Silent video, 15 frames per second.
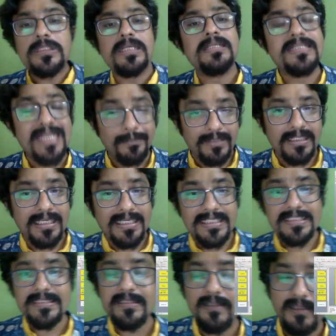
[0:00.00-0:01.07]

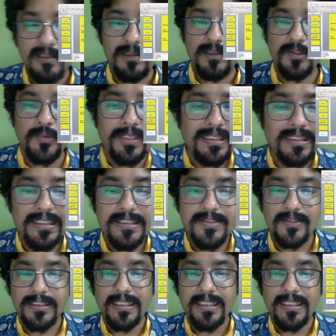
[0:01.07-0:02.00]
summarize quickly so